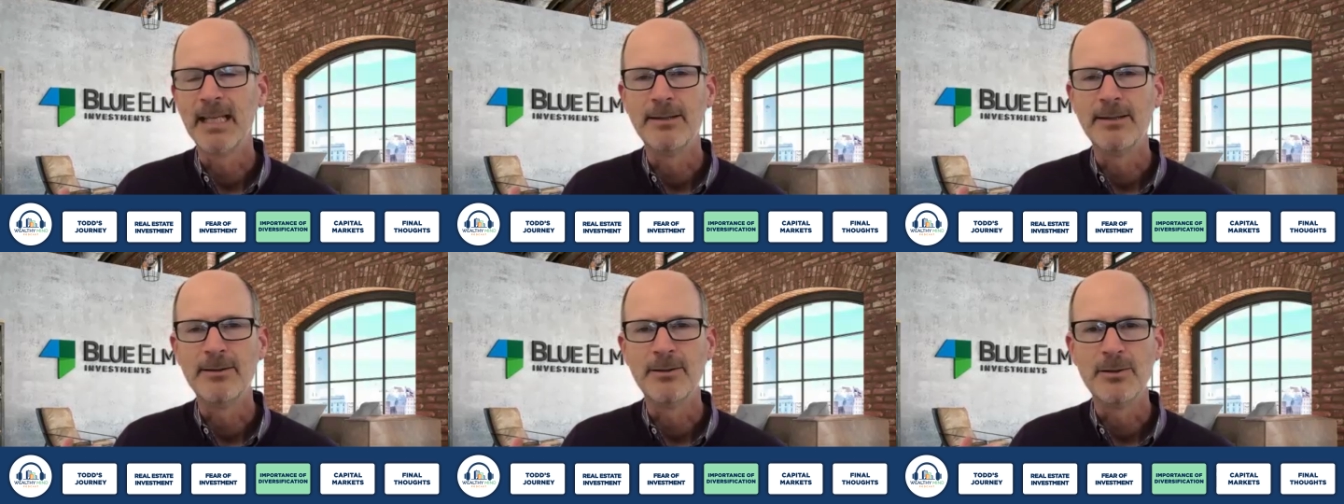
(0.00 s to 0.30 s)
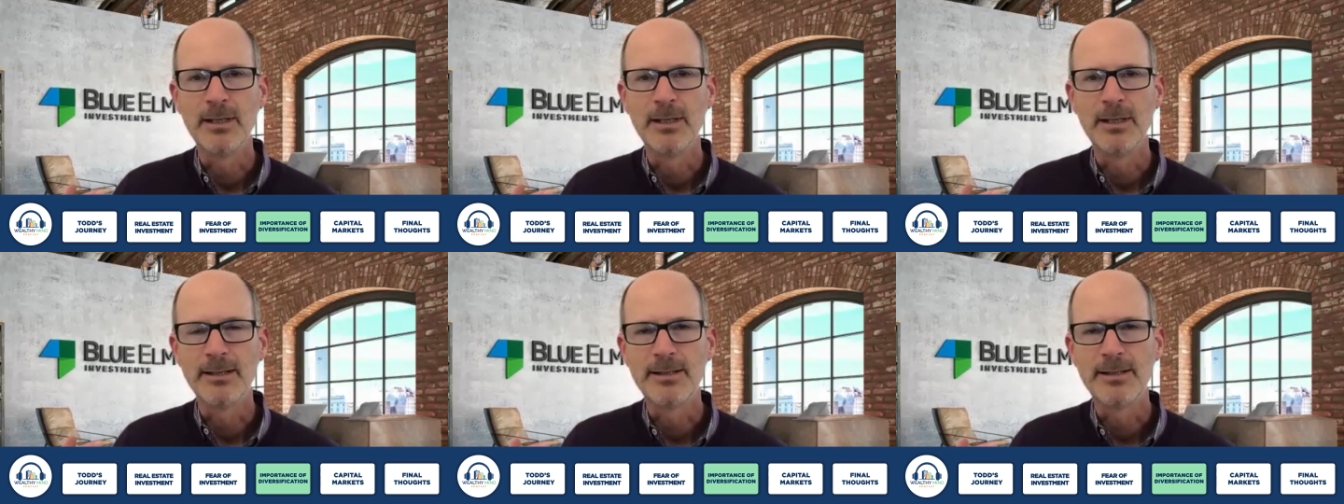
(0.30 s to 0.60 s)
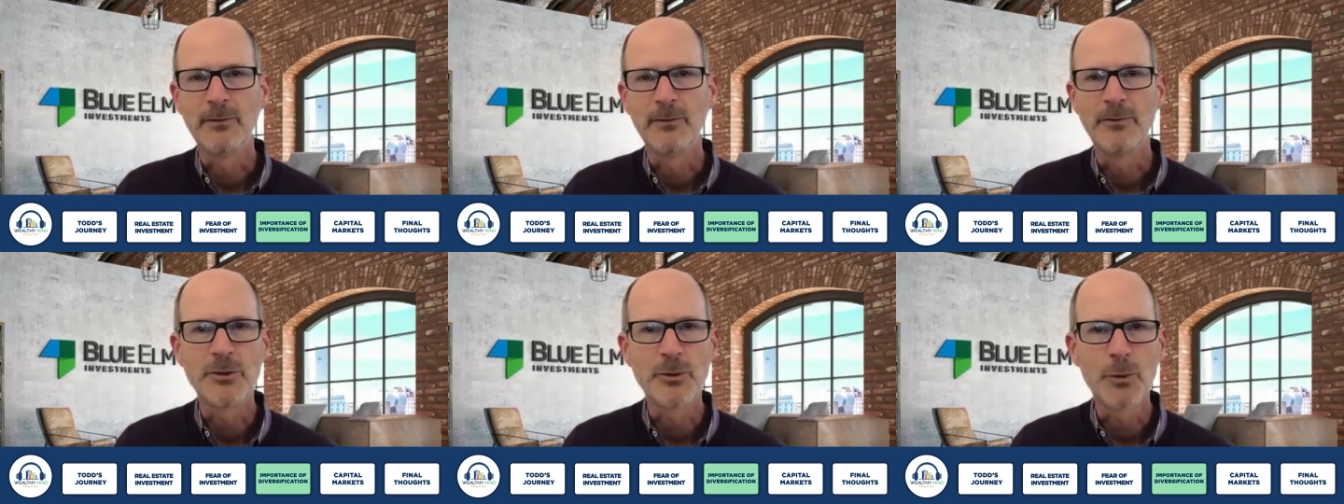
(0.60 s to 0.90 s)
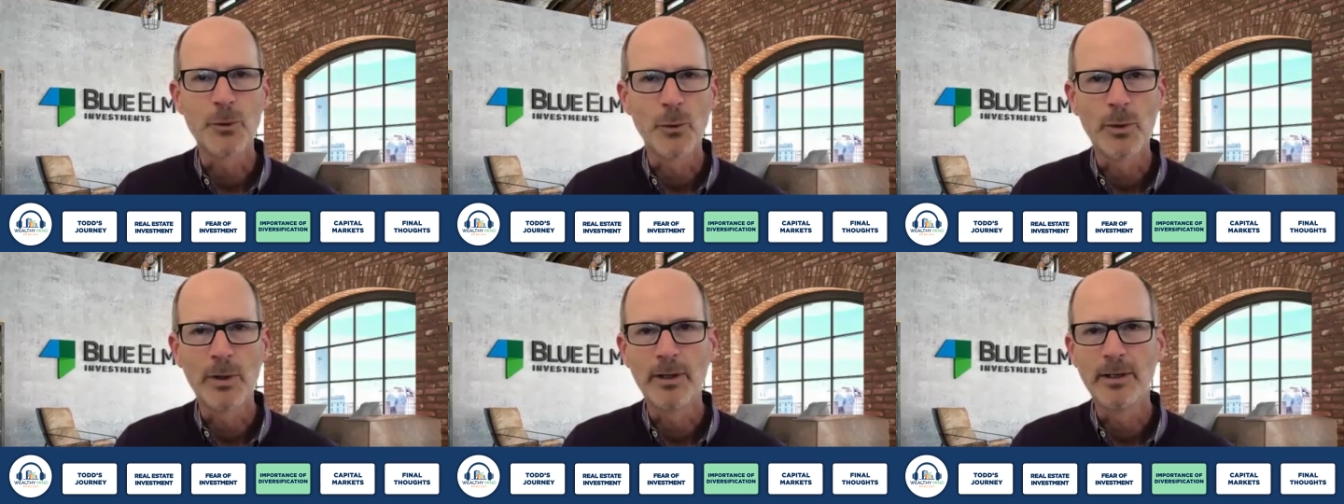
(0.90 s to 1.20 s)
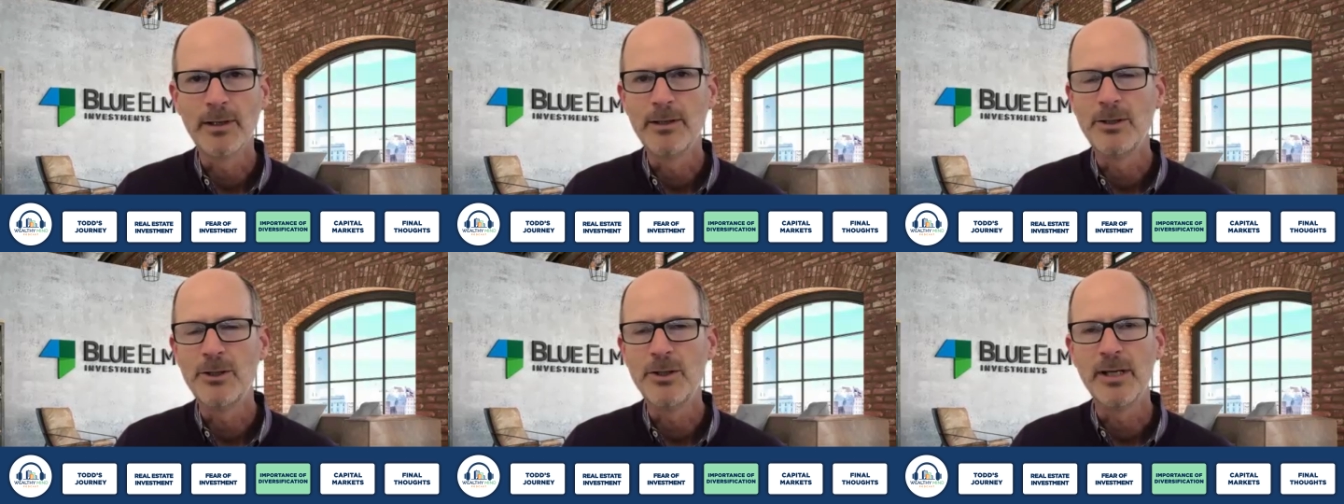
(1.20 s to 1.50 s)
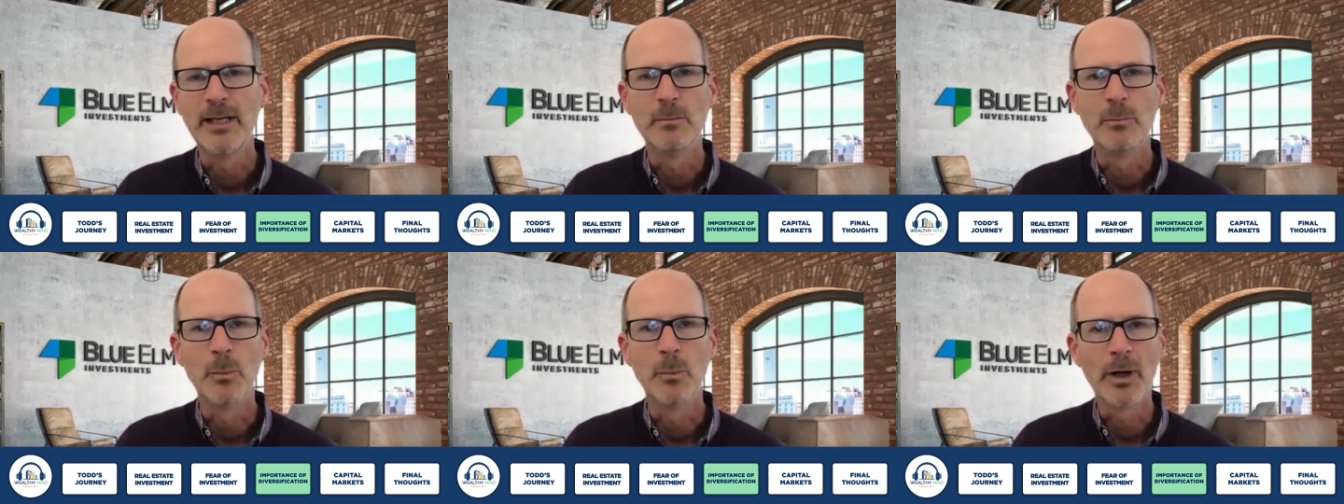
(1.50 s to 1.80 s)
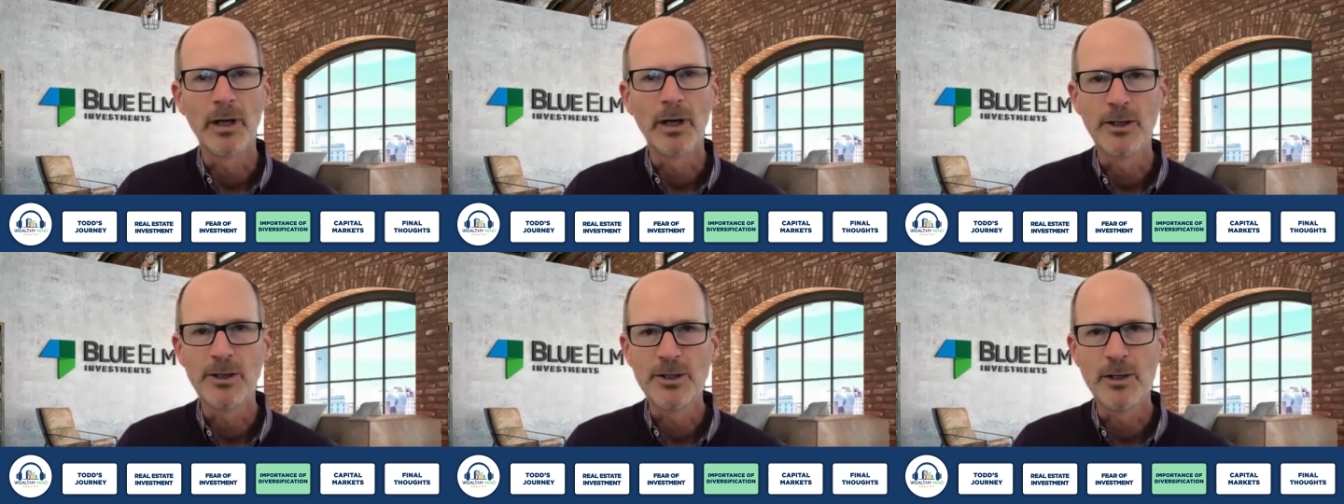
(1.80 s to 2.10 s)
in uh, self storage, in
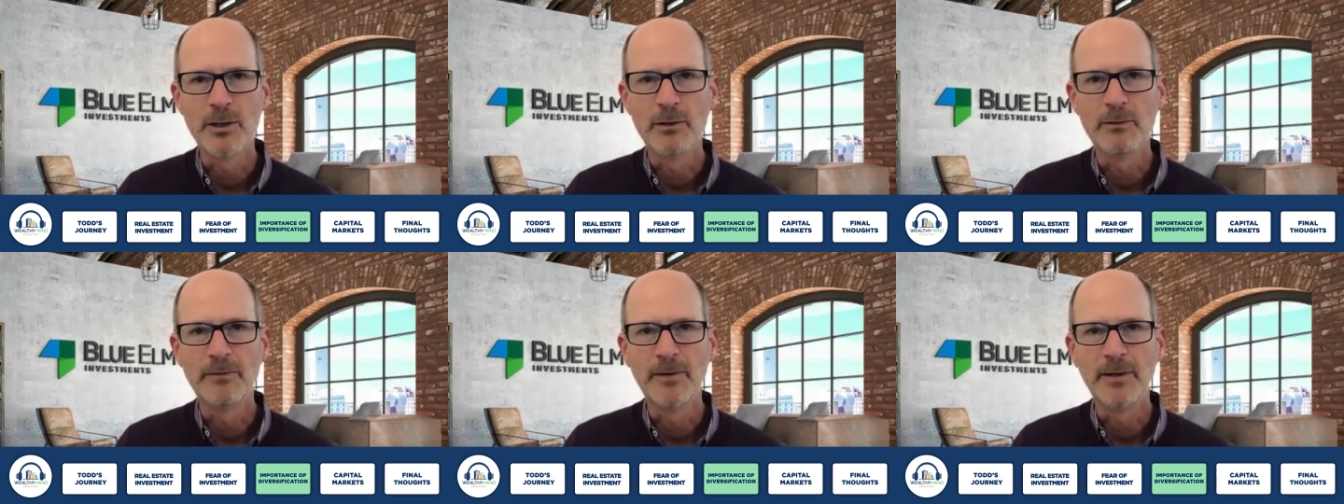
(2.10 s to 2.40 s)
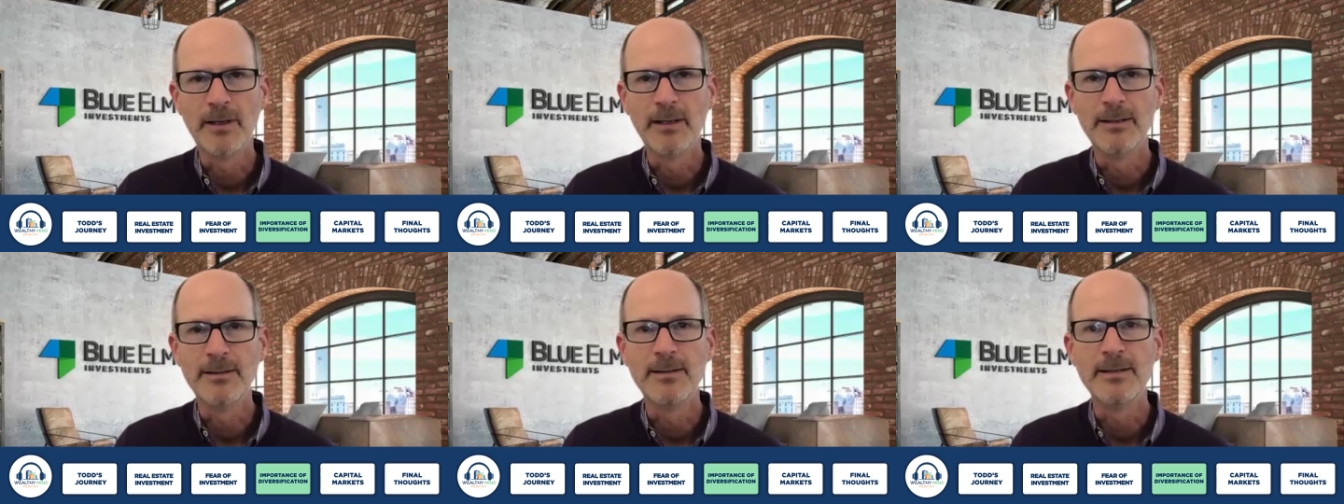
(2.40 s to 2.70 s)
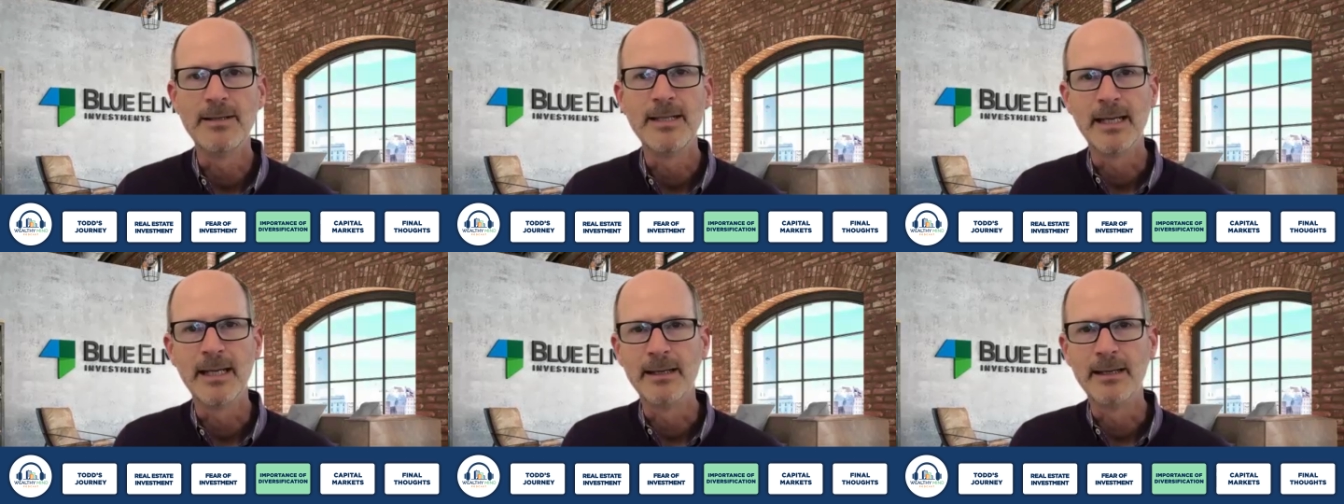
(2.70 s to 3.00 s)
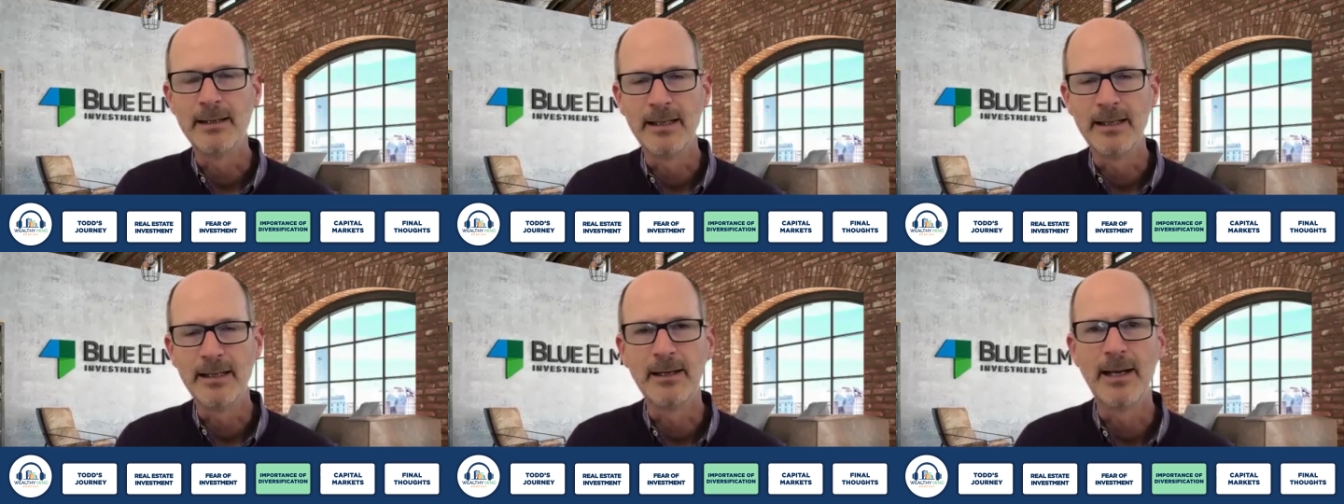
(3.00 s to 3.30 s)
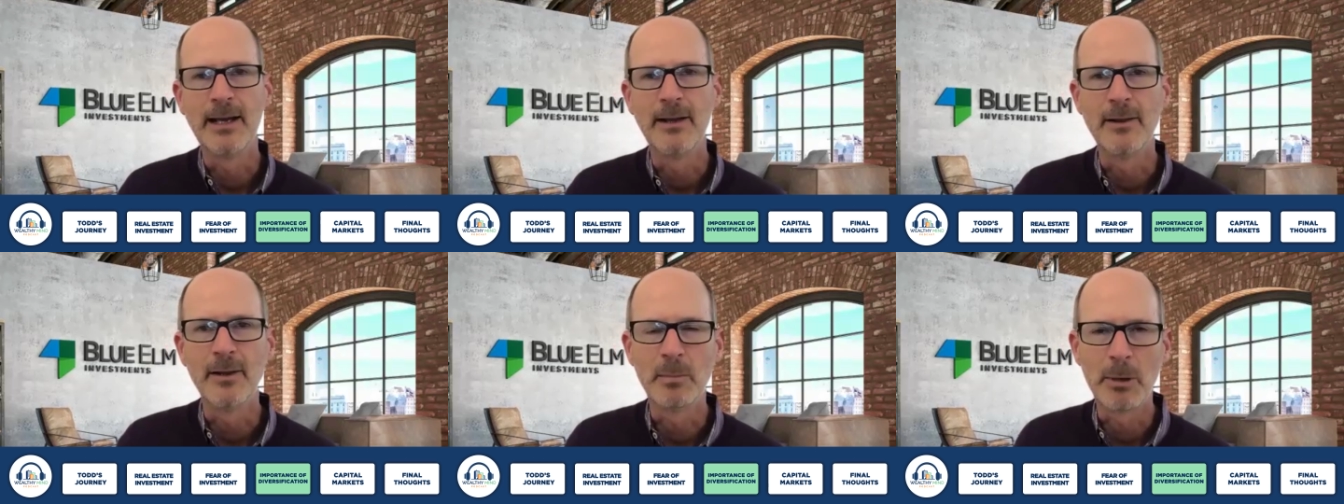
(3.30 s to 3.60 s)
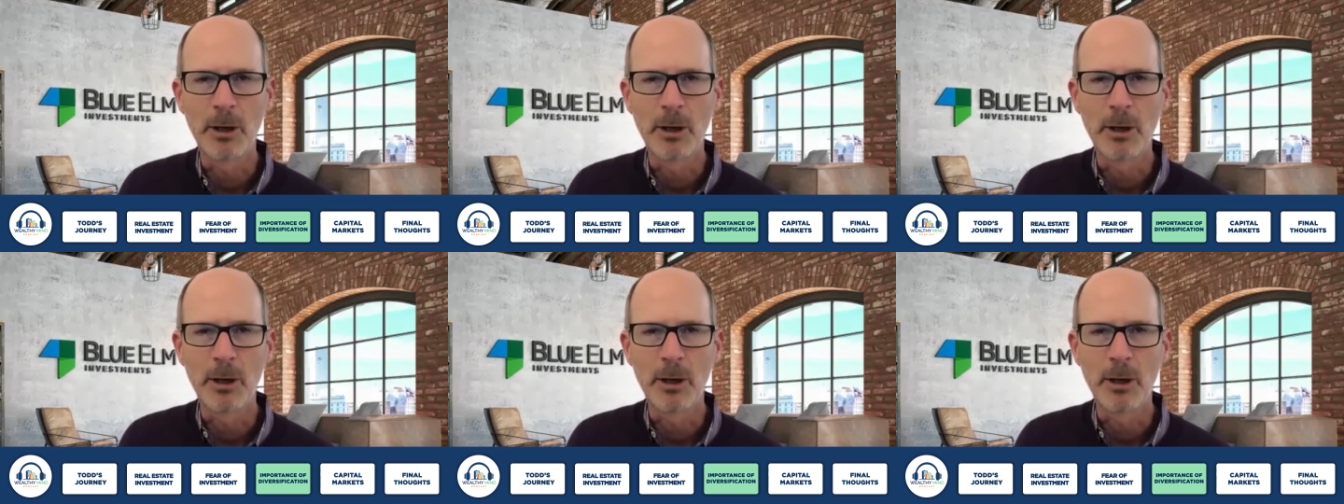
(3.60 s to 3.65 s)
mortgage note funds, in, in,